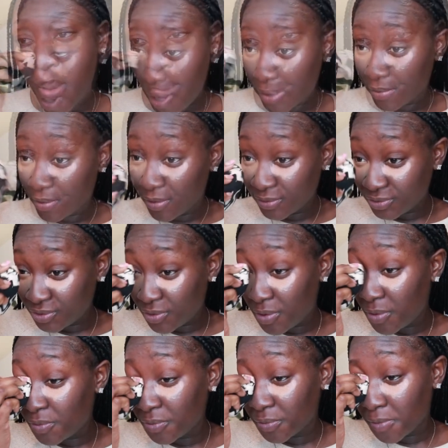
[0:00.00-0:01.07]
And
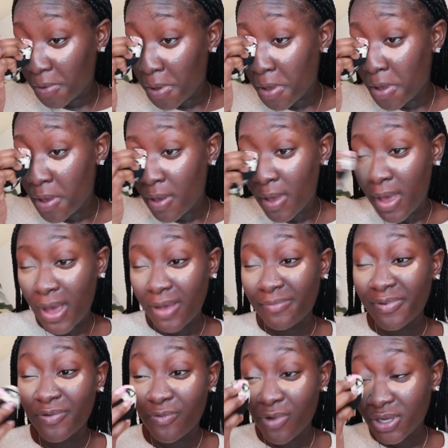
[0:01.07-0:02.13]
also, I've
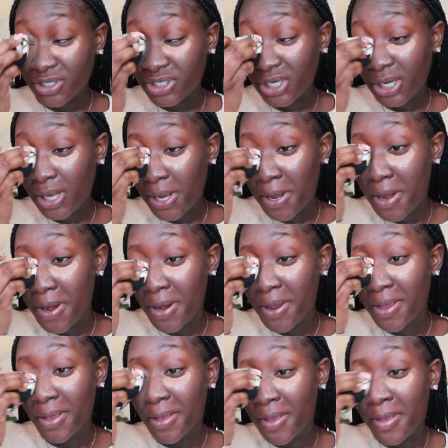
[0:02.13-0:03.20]
been
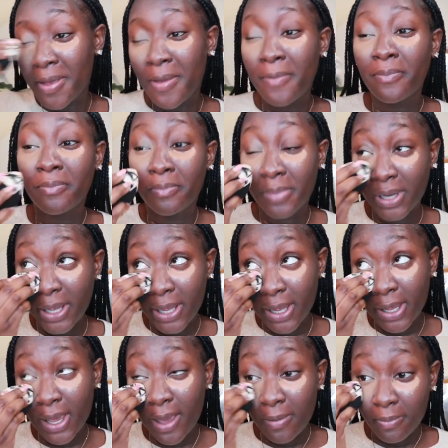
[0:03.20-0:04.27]
watching
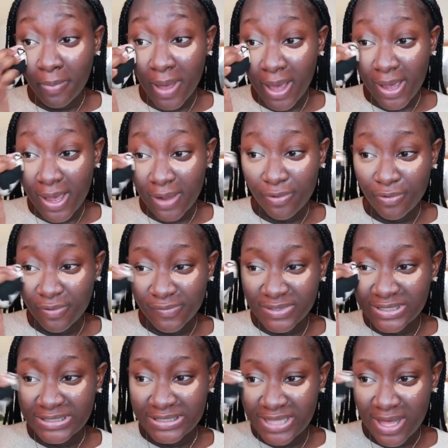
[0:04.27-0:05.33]
Blink Empire. I don't know if
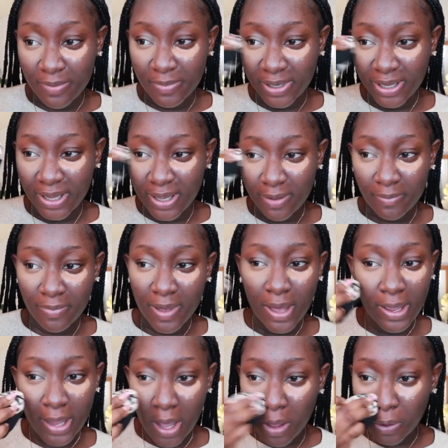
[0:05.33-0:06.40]
it's The Blink
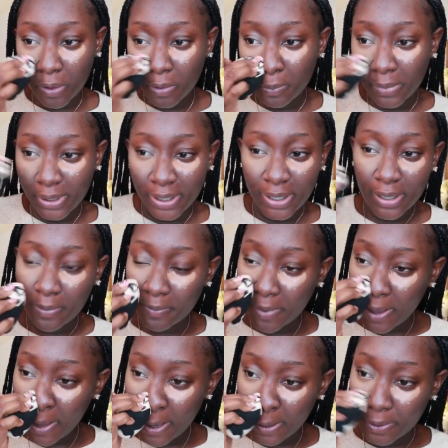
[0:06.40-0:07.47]
Empire or Blink
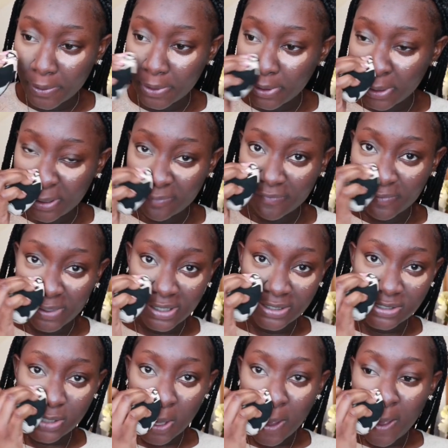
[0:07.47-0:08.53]
Empire on
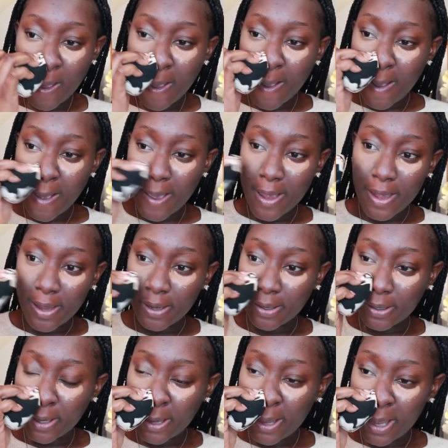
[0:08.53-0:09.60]
Netflix,
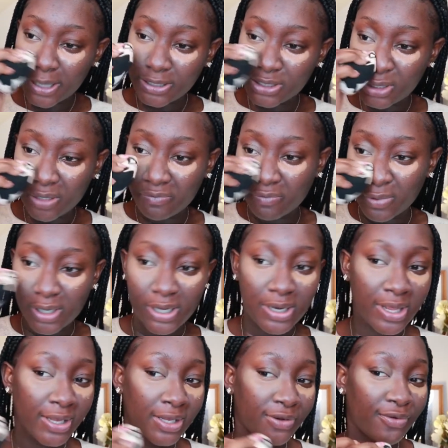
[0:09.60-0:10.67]
and I actually really
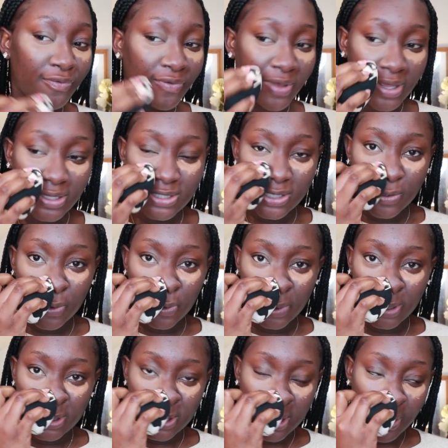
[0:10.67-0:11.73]
like it. Don't forget to go
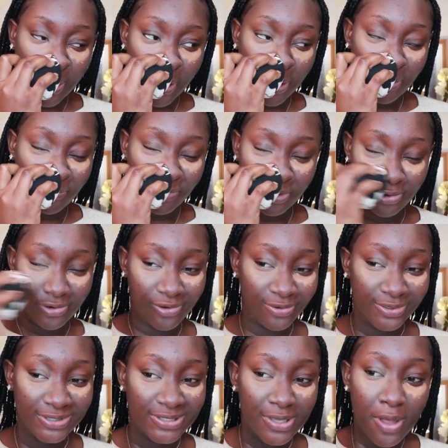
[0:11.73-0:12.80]
into the corner of your
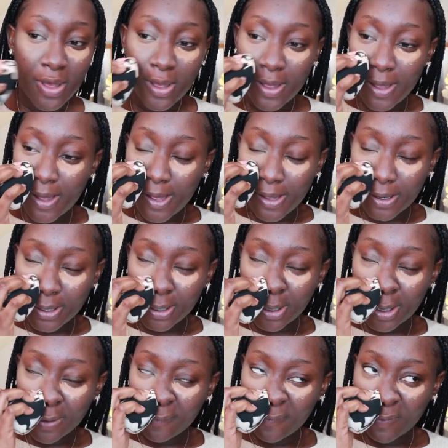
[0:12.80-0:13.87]
nose. That
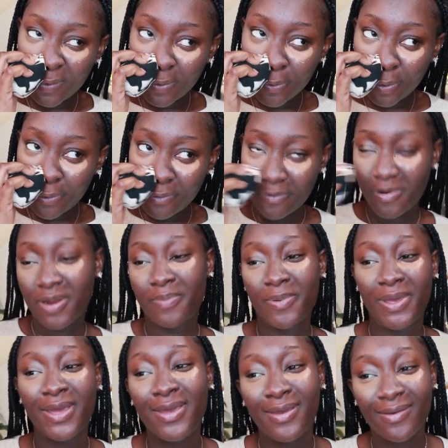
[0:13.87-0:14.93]
stuff is so
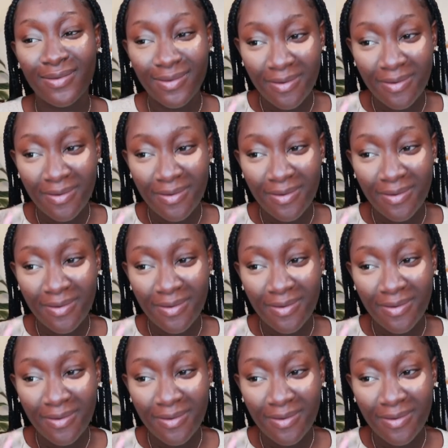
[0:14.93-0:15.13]
creepy.